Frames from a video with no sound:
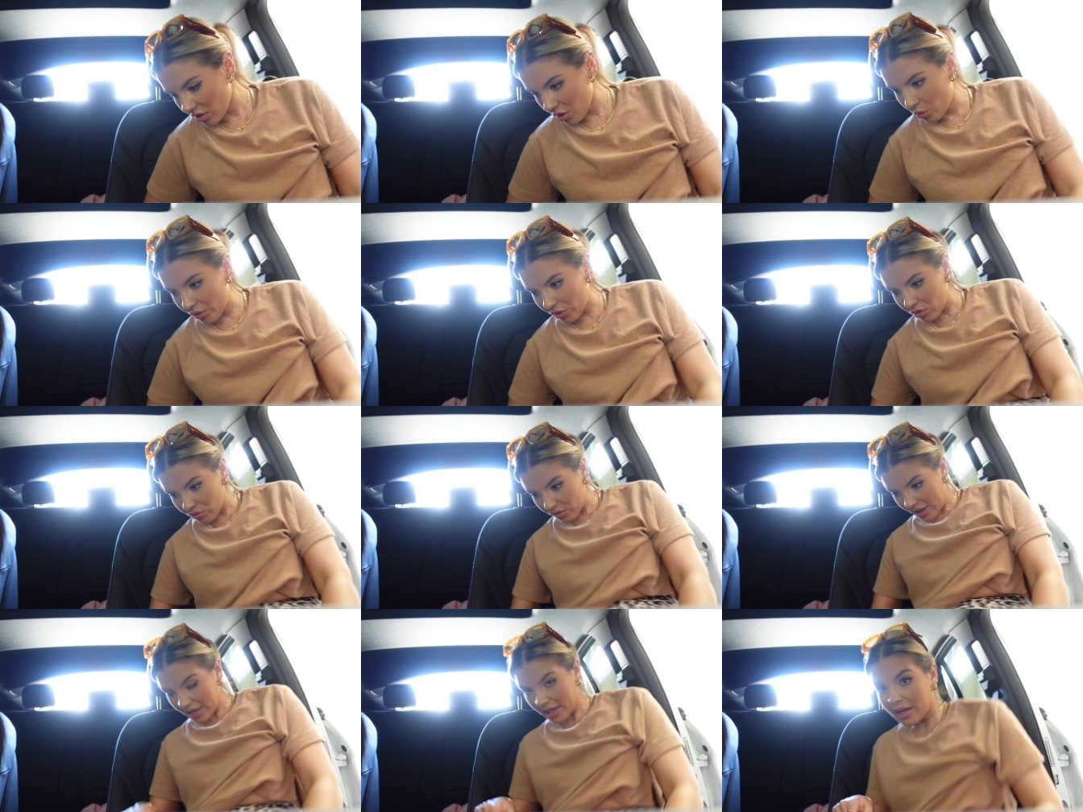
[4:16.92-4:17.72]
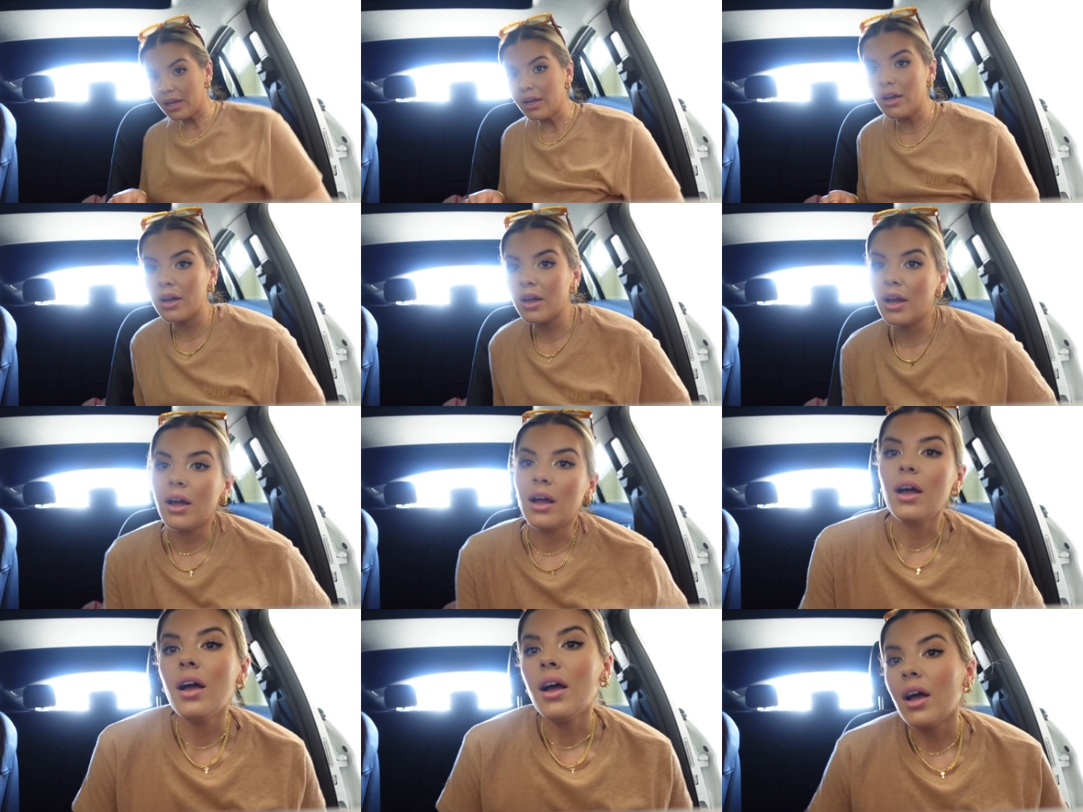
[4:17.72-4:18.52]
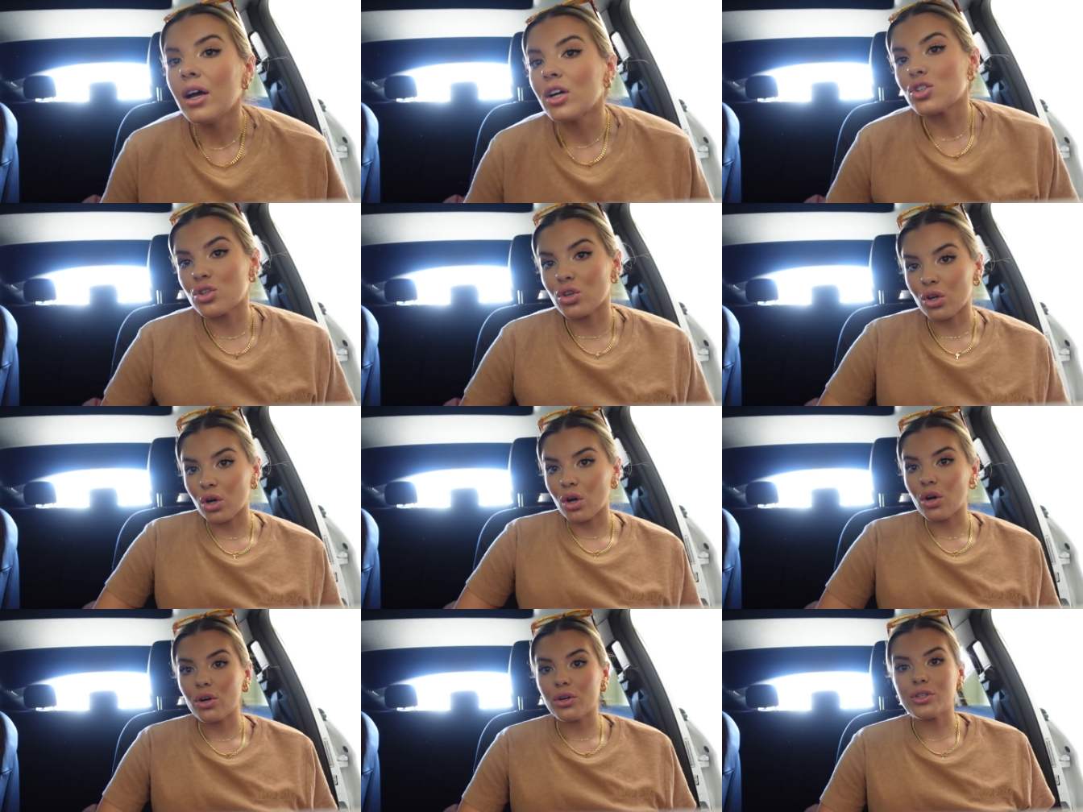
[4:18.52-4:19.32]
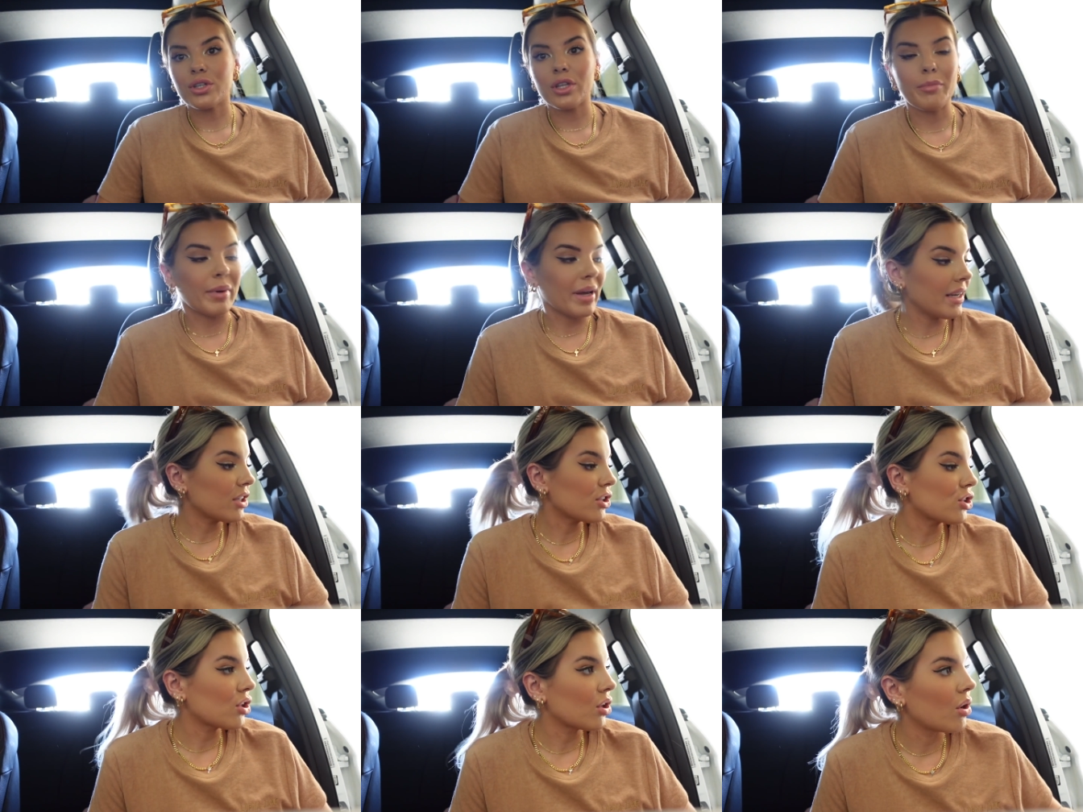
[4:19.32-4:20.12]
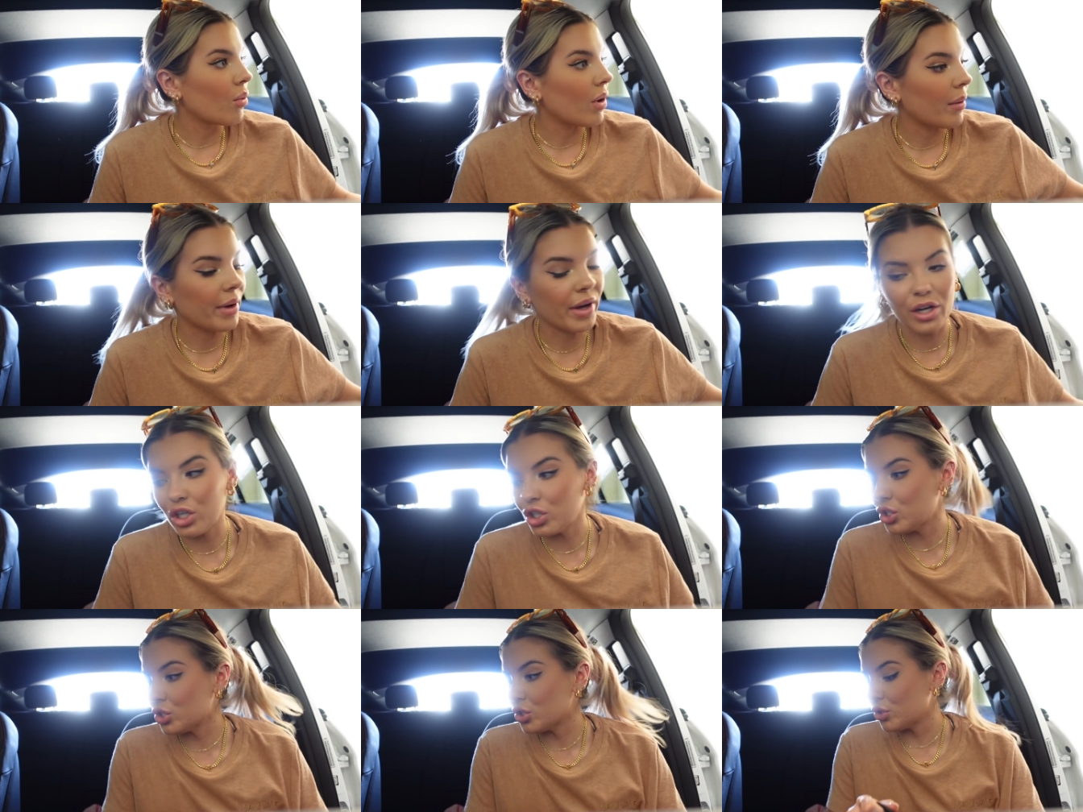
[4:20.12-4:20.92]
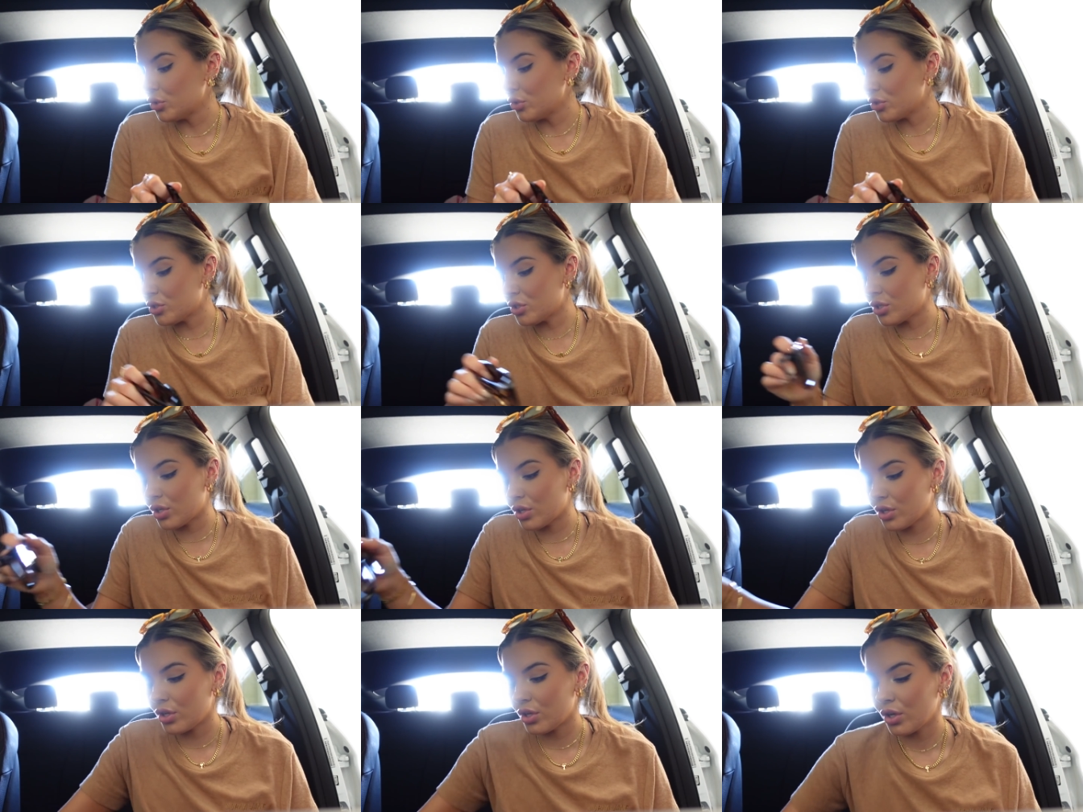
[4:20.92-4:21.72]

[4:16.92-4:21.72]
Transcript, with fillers: We're all ready to go to the beach where we're gonna shoot